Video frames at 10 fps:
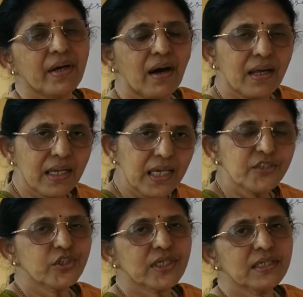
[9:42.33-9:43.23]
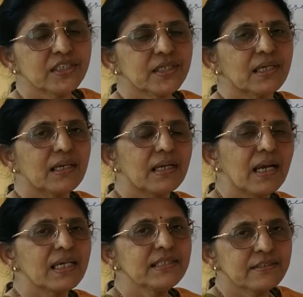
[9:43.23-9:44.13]
or education
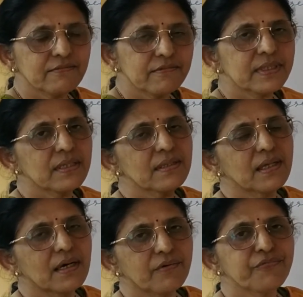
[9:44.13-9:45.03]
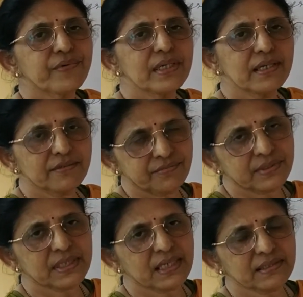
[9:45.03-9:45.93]
lies within the field of
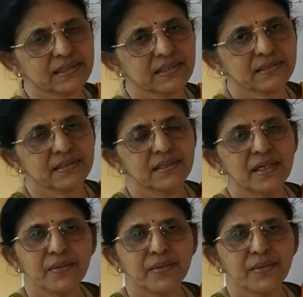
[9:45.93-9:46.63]
statistics.